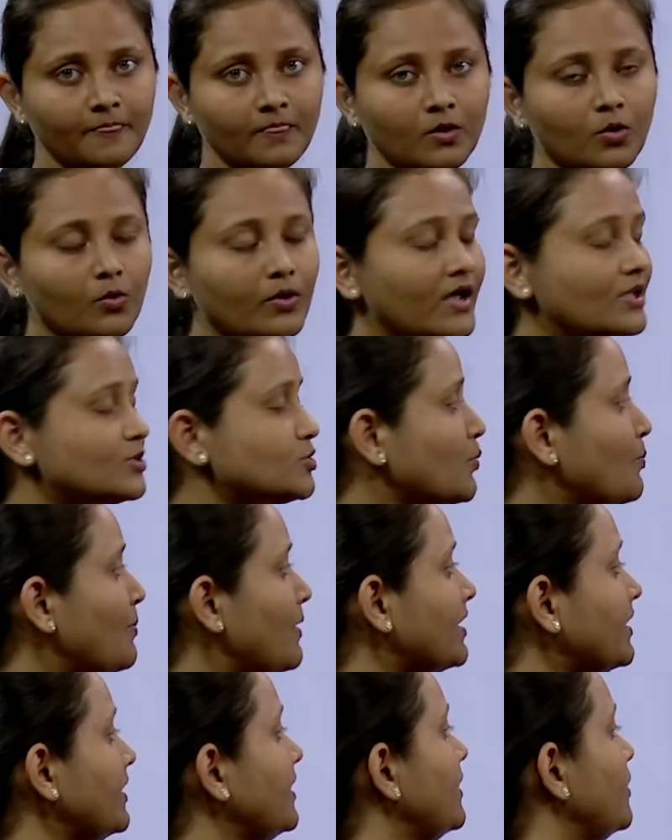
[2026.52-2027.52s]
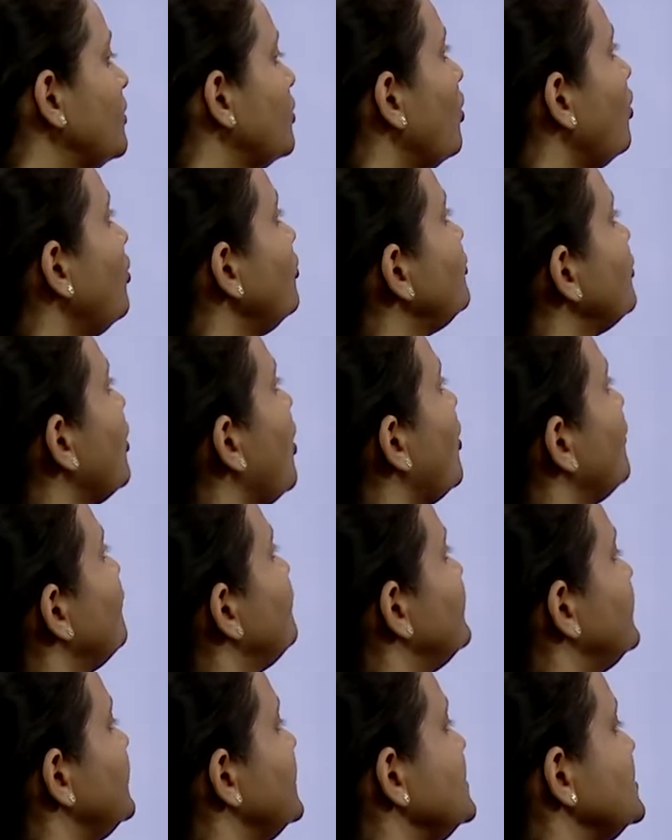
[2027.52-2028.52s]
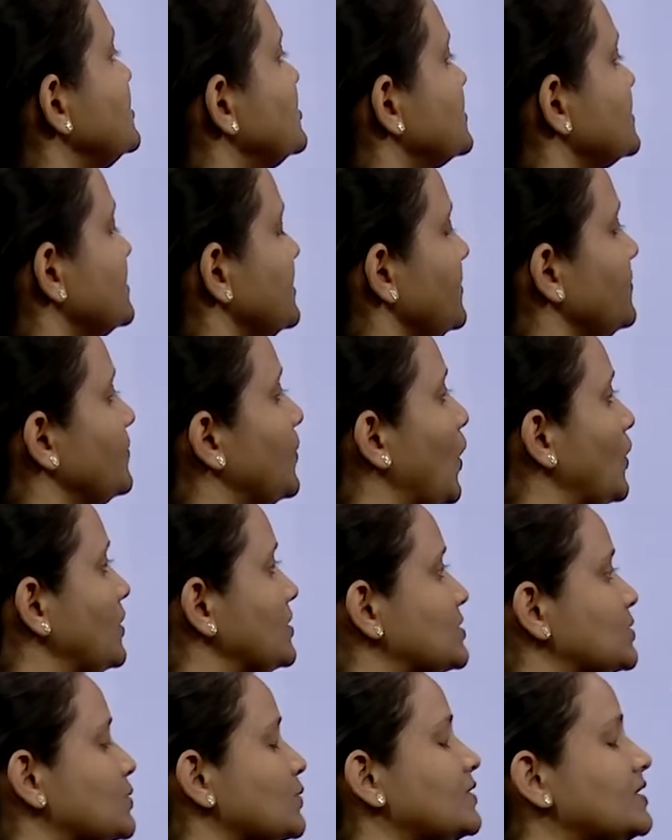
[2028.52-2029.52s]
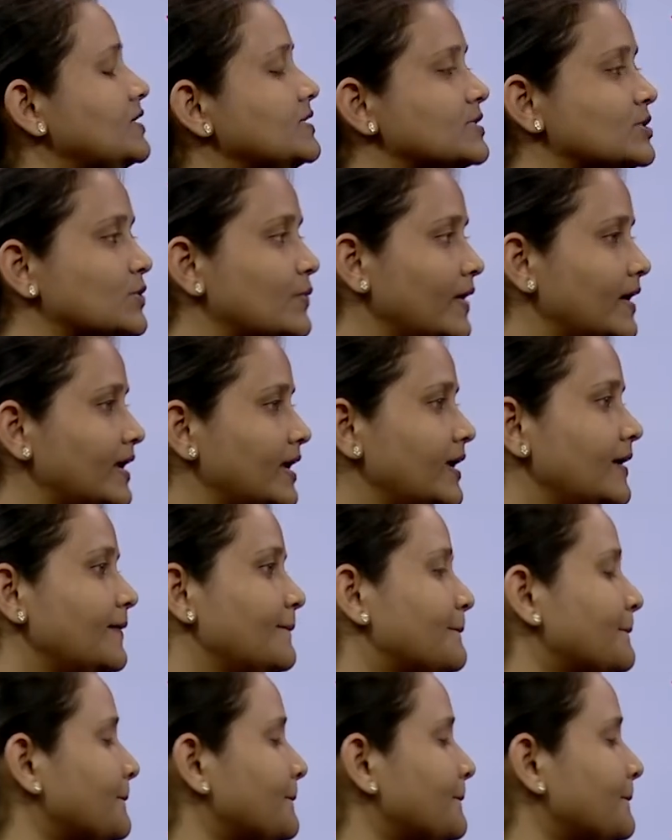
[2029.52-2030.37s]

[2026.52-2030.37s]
Okay, so make a note of these 3 points, students, quickly.